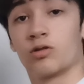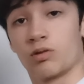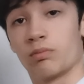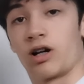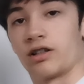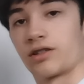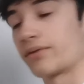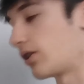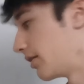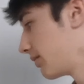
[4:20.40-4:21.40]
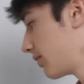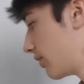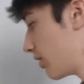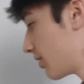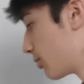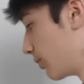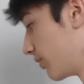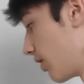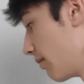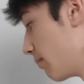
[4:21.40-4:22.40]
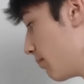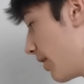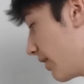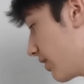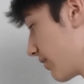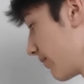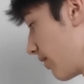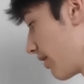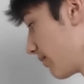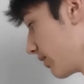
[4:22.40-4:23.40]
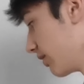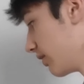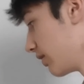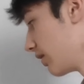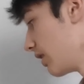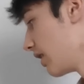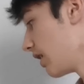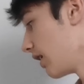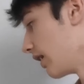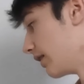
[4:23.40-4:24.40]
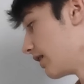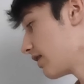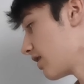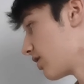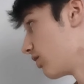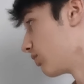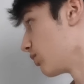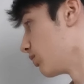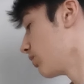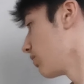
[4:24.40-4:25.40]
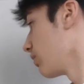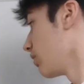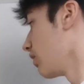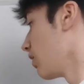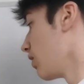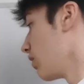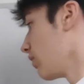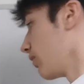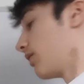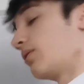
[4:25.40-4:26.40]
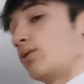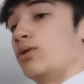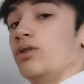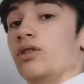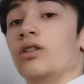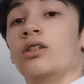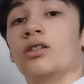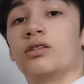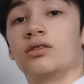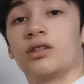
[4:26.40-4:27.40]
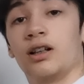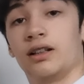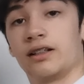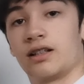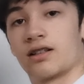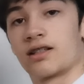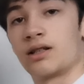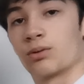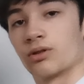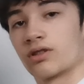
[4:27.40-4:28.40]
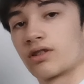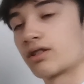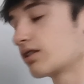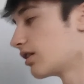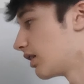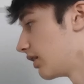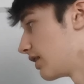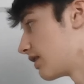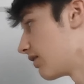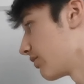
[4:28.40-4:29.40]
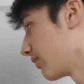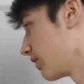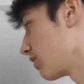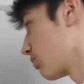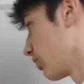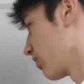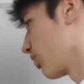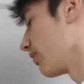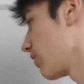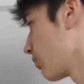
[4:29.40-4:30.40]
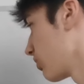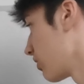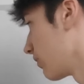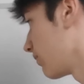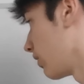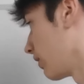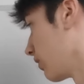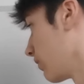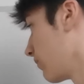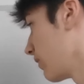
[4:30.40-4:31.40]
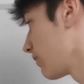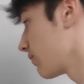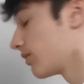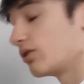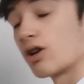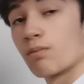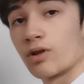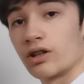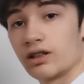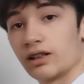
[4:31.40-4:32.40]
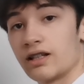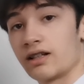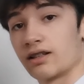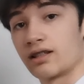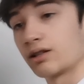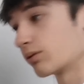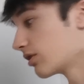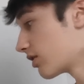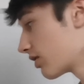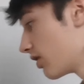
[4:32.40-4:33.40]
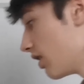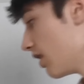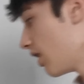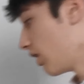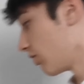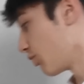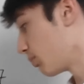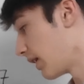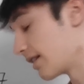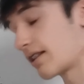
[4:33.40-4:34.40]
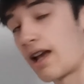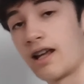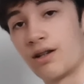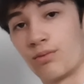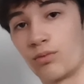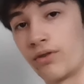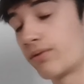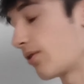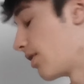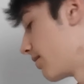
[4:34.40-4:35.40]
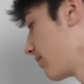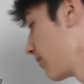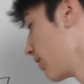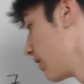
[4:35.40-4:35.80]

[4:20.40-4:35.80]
We minus 5. So we write minus 5 here. And this is the rule for a linear sequence. And it's different for each one. So if I wanted to find the 5th number in a linear sequence, I'd replace n with 5.